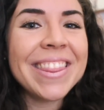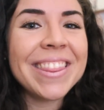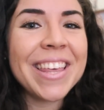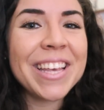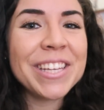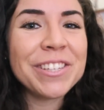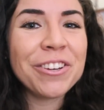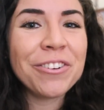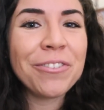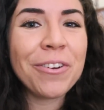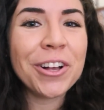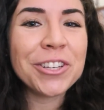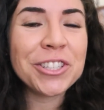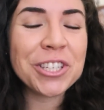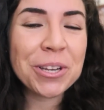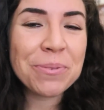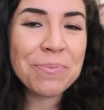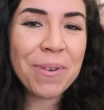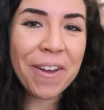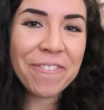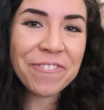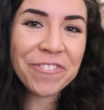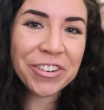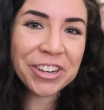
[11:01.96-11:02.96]
thanks for watching
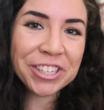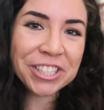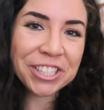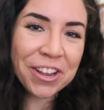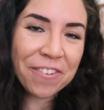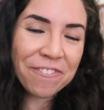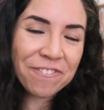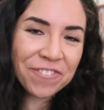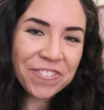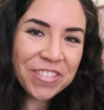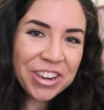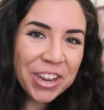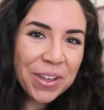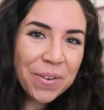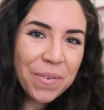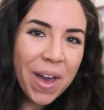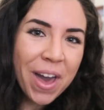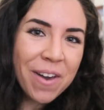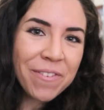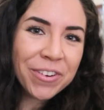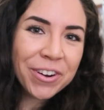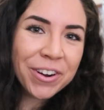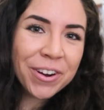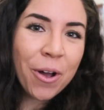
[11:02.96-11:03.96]
my first video
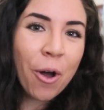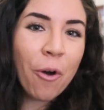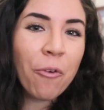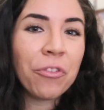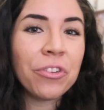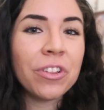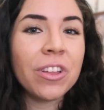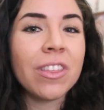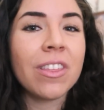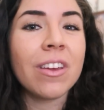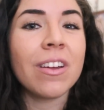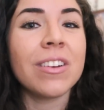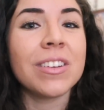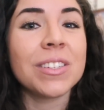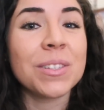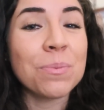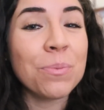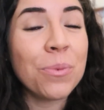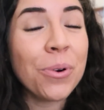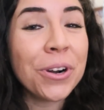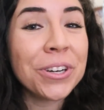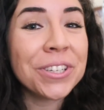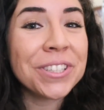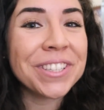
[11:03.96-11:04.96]
ever. Hopefully there is
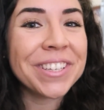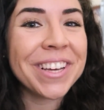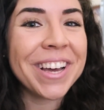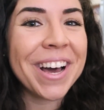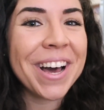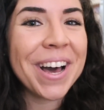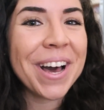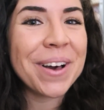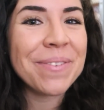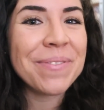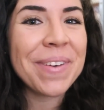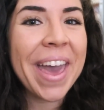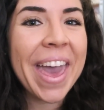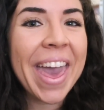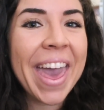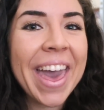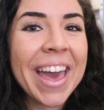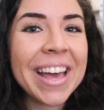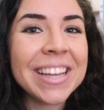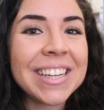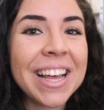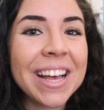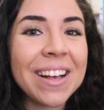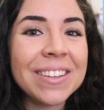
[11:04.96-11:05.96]
more to come,
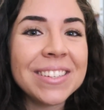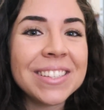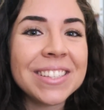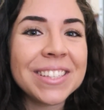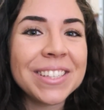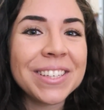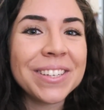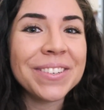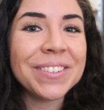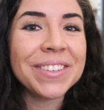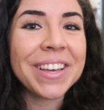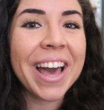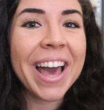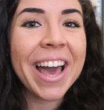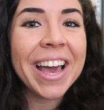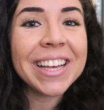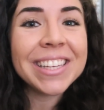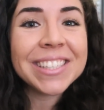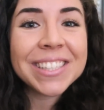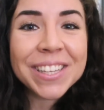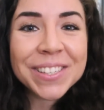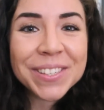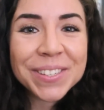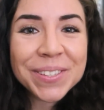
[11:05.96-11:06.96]
and I'll see you
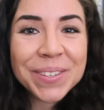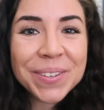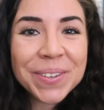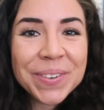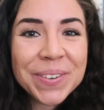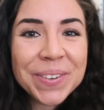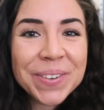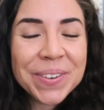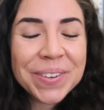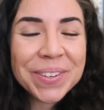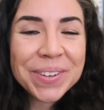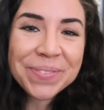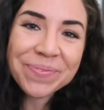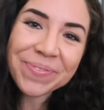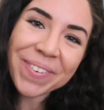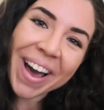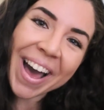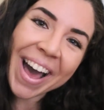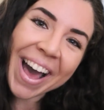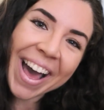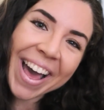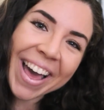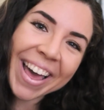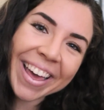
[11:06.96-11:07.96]
guys soon.
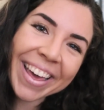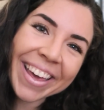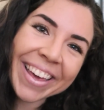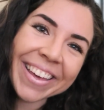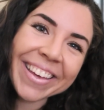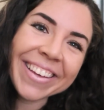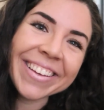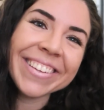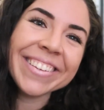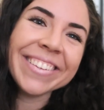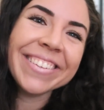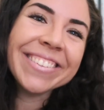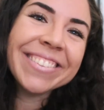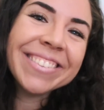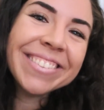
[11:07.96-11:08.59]
Bye!